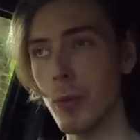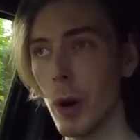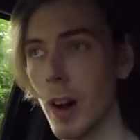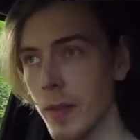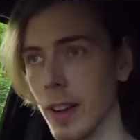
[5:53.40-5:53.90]

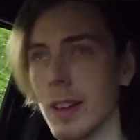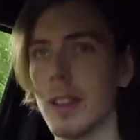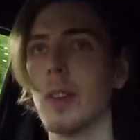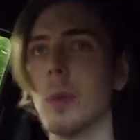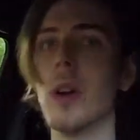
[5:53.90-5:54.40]
driving, so
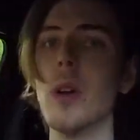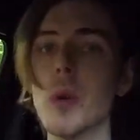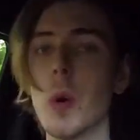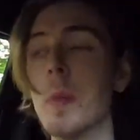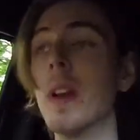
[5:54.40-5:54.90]
that's why you
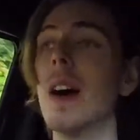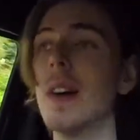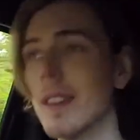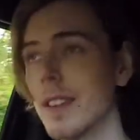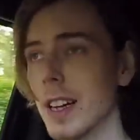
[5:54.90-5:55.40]
join me now
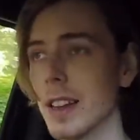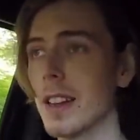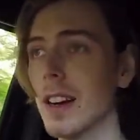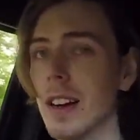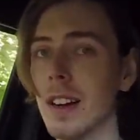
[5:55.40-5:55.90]
inside the
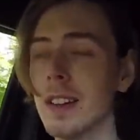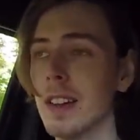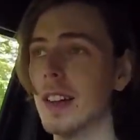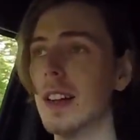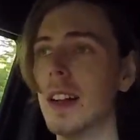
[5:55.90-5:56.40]
car.
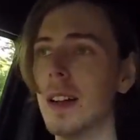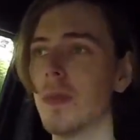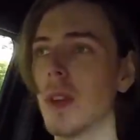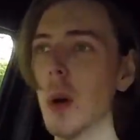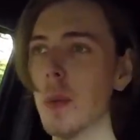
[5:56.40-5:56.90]

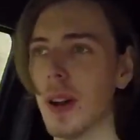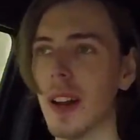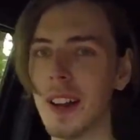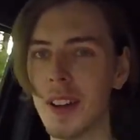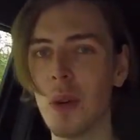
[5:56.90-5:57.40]

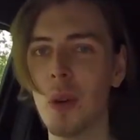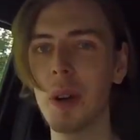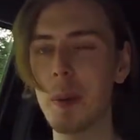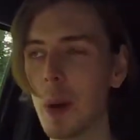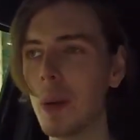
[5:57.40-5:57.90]
Hopefully you'll
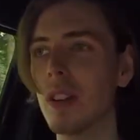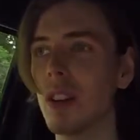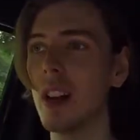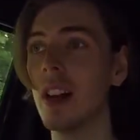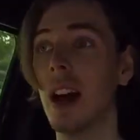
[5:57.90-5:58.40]
already be able to
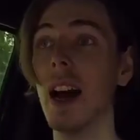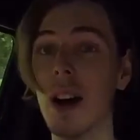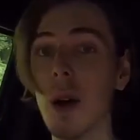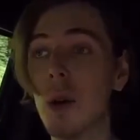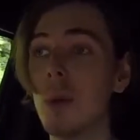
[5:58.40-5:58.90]
see
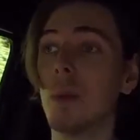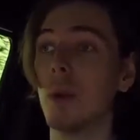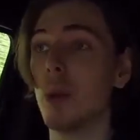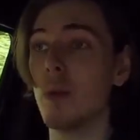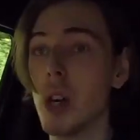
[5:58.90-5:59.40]
how
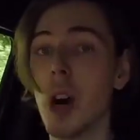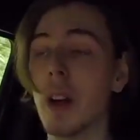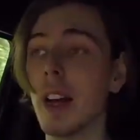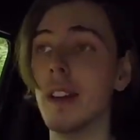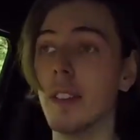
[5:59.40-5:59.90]
sort of
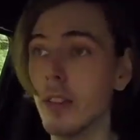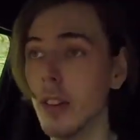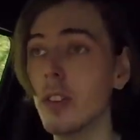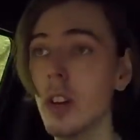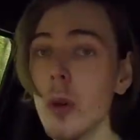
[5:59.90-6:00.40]
jarring it is.
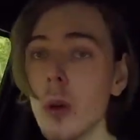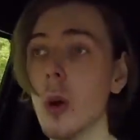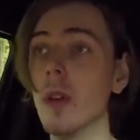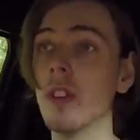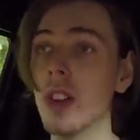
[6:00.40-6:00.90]
Just so you
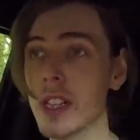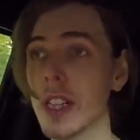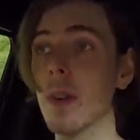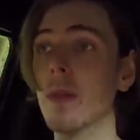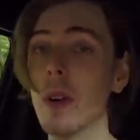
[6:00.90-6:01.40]
know, this is actually
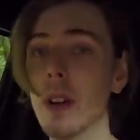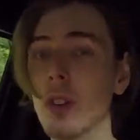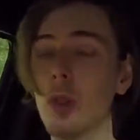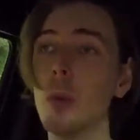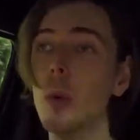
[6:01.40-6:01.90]
a very
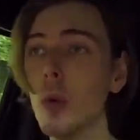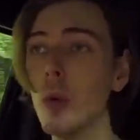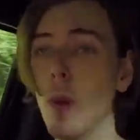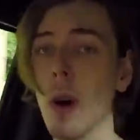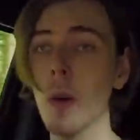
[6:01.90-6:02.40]
smooth
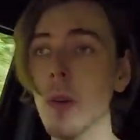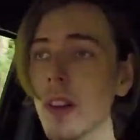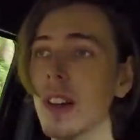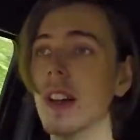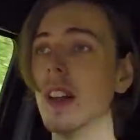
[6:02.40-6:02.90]
road.
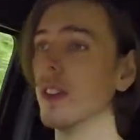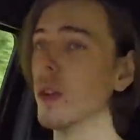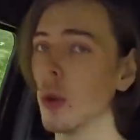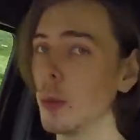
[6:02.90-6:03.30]
It's not as